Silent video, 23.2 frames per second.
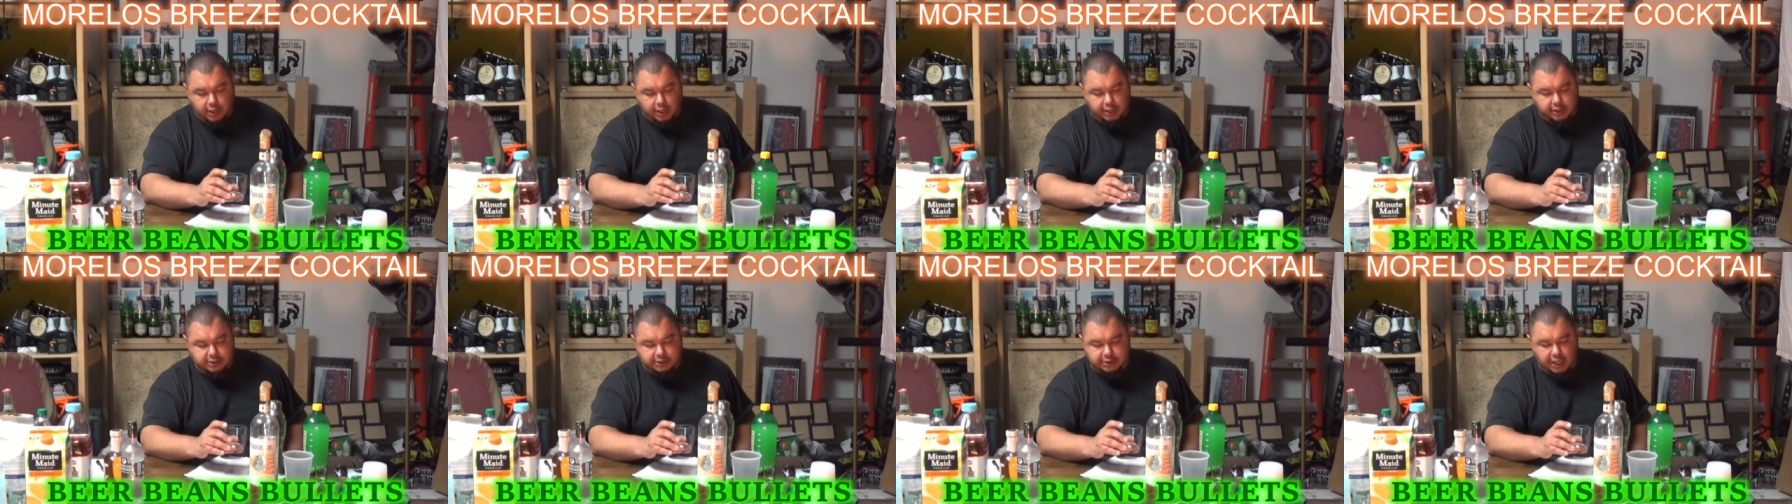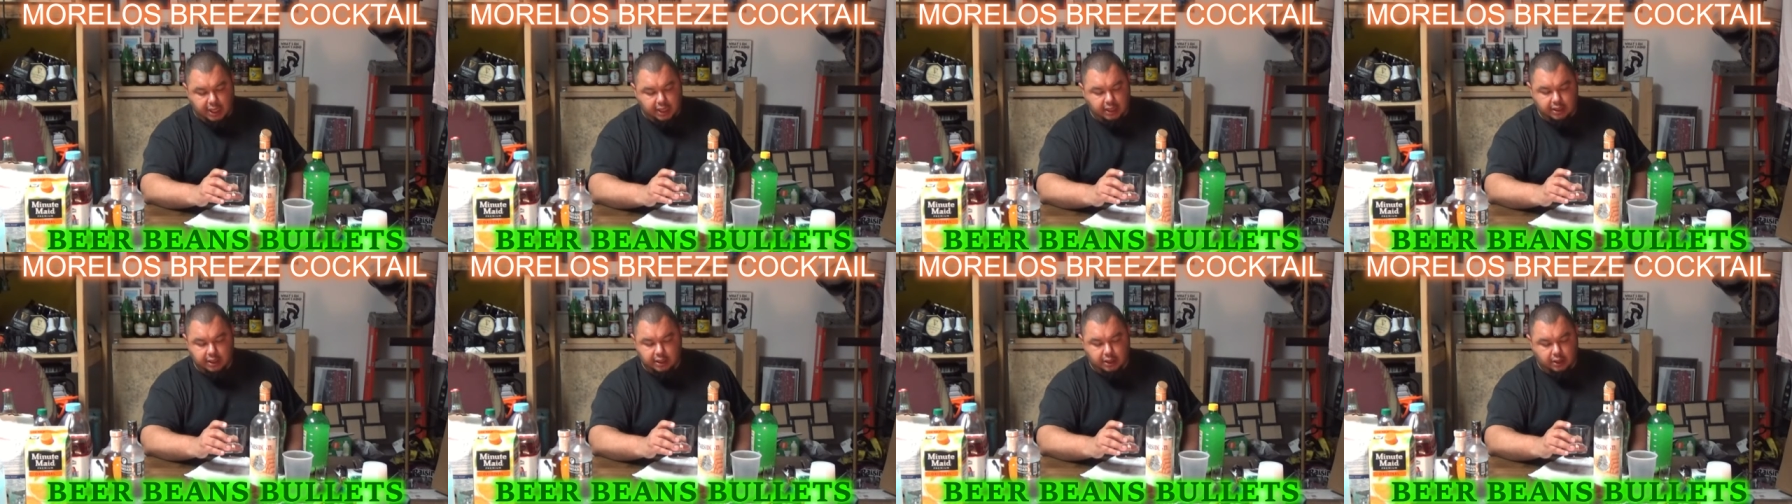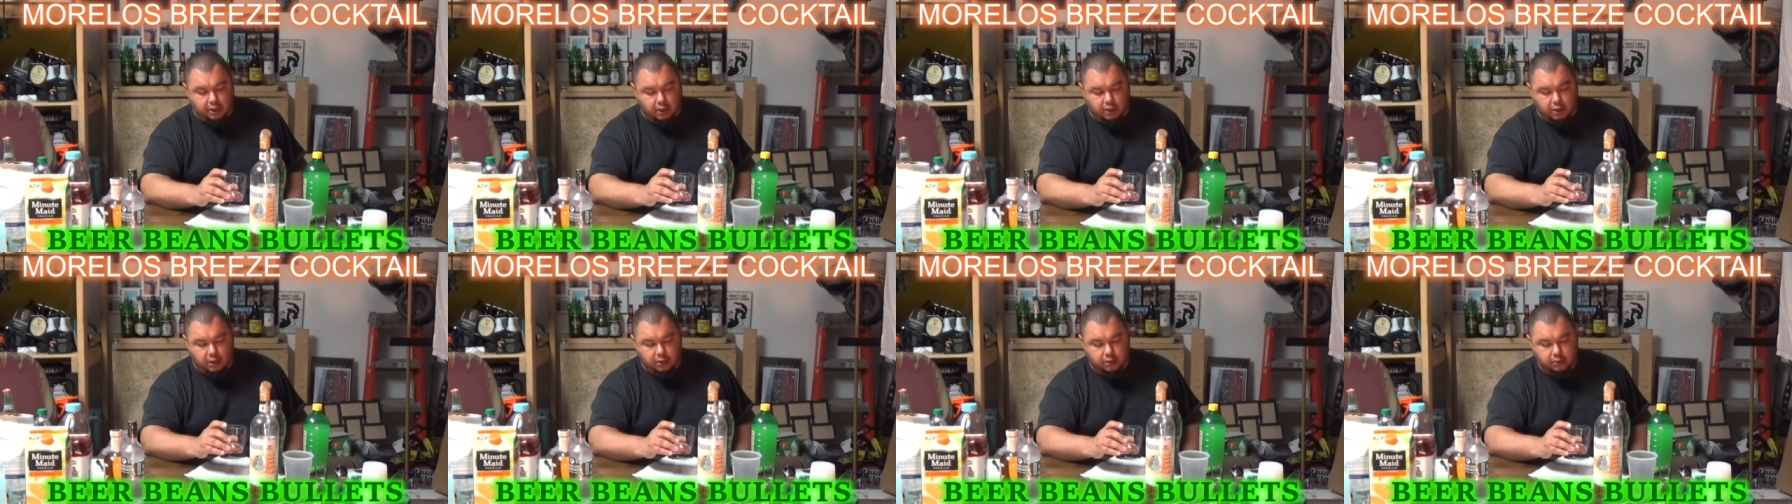It's not at
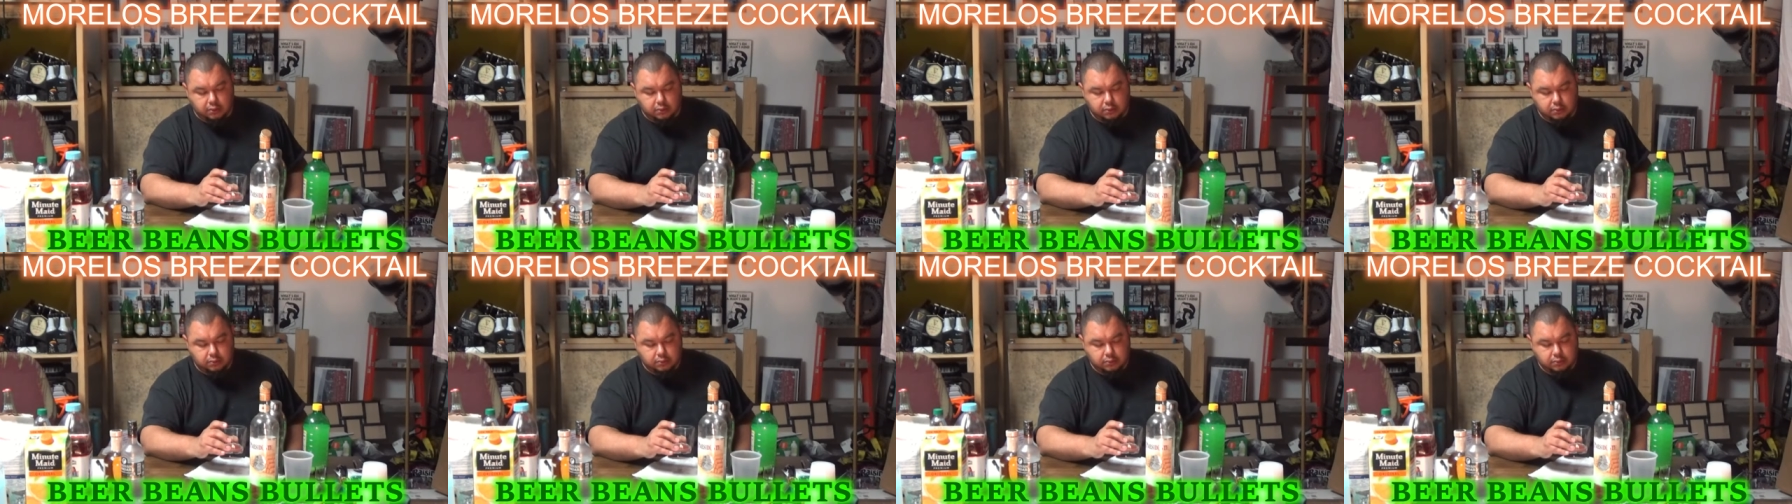all